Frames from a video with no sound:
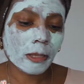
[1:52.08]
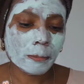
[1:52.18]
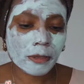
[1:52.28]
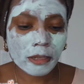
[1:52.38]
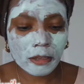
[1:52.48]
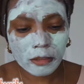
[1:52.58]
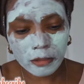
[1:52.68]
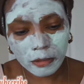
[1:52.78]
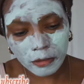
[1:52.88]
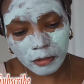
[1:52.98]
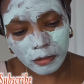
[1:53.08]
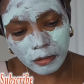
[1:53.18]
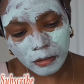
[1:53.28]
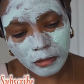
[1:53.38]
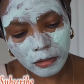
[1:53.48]
yep, I got a
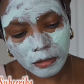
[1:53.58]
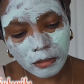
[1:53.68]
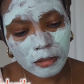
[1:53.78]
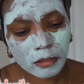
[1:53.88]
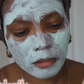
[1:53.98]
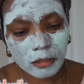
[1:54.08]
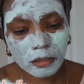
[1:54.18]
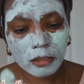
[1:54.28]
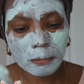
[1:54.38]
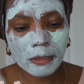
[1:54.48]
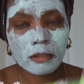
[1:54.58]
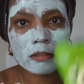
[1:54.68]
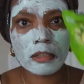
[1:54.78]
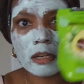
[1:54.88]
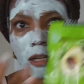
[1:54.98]
good
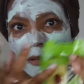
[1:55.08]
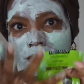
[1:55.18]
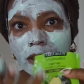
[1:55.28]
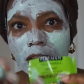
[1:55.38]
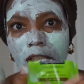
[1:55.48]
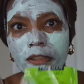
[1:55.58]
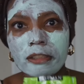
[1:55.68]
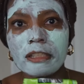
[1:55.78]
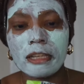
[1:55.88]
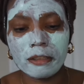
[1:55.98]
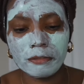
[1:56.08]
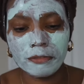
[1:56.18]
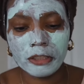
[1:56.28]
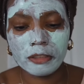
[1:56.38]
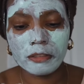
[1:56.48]
amount left in here that I could
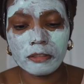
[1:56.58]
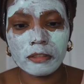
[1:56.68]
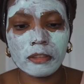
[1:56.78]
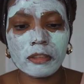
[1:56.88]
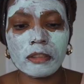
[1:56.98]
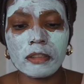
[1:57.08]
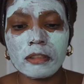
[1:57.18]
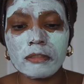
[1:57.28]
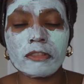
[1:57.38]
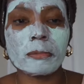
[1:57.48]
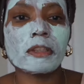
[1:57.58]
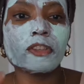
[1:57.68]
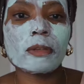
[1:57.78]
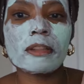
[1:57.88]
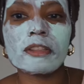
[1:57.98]
feel for me
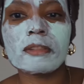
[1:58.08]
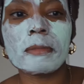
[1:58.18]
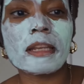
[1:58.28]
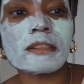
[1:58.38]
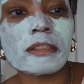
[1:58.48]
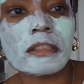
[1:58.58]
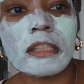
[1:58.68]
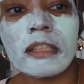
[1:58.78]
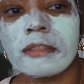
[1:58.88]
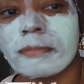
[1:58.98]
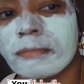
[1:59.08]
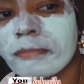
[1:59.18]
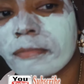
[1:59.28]
to try this mask again.